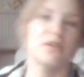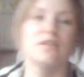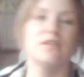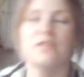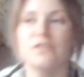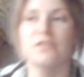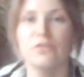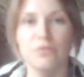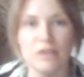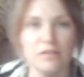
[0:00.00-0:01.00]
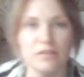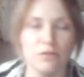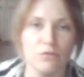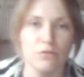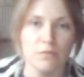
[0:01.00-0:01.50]
to sort of race through
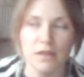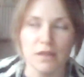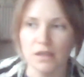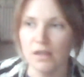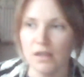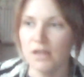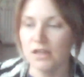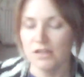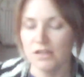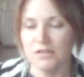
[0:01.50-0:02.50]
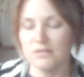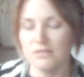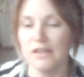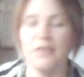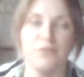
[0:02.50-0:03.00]
my
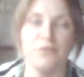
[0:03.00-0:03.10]
life